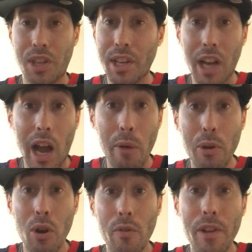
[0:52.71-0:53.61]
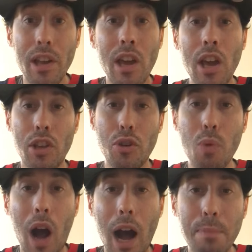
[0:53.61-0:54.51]
And Kyrie Irving,
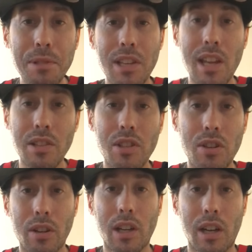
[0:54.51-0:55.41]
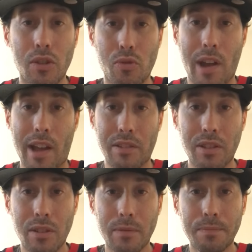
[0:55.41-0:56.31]
you opted into your contract.
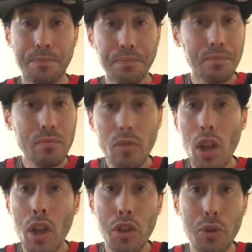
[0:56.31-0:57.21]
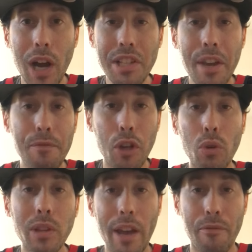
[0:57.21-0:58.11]
You guys have no
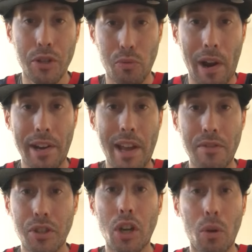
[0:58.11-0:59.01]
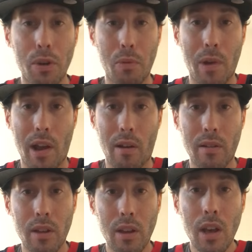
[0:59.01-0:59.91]
leverage right now to go anywhere.
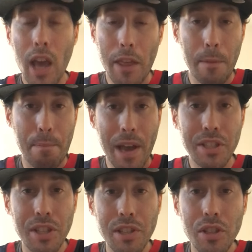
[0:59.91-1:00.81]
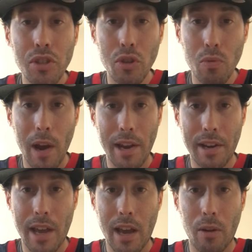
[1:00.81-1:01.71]
And the best thing to do right
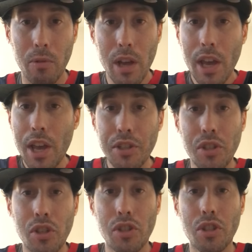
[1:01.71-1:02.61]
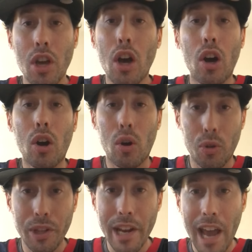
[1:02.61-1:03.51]
now is to just
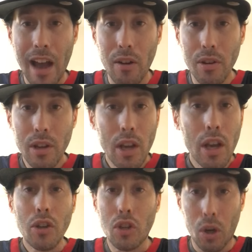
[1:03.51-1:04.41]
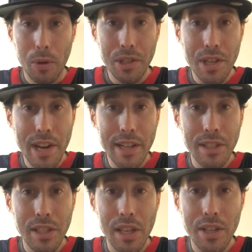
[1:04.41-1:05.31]
hold it out, go into
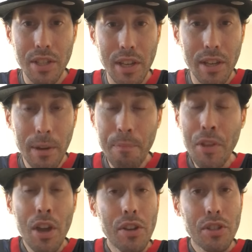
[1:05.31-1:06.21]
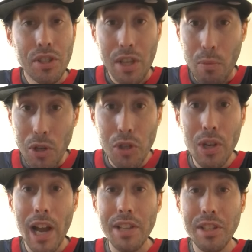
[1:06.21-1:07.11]
next season, see what you
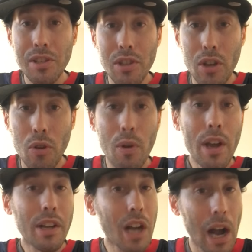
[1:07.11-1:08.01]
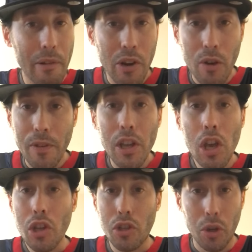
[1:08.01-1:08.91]
guys can do. Kyrie Irving,
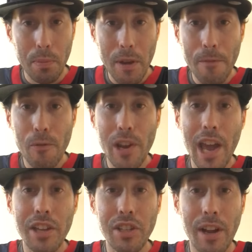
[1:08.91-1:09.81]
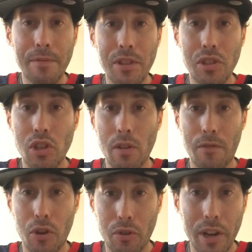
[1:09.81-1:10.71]
you'll be a free agent after this year if
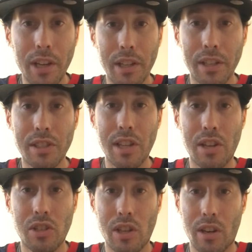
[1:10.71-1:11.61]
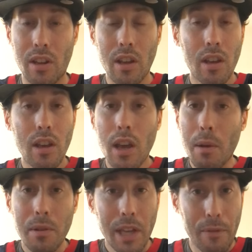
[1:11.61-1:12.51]
you don't ink an extension.
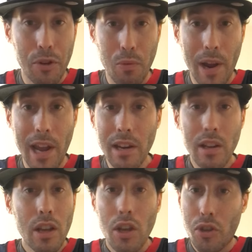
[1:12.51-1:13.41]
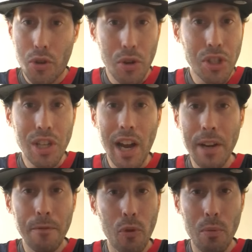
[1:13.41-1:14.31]
Kevin Durant, you're
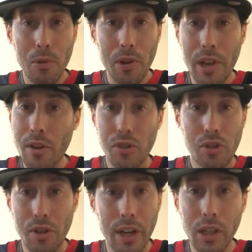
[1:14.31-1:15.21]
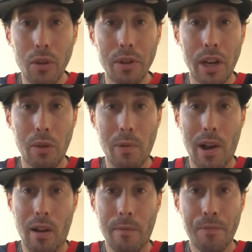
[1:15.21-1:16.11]
signed 4 more years. You're not going
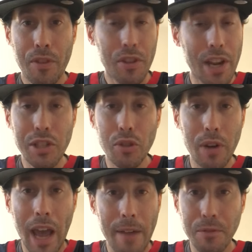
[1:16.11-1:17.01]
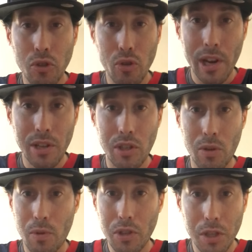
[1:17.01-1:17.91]
anywhere. The Nets don't have to trade
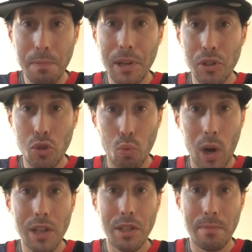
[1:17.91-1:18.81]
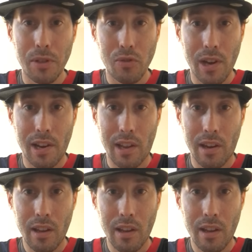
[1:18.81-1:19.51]
you just because you want to be traded.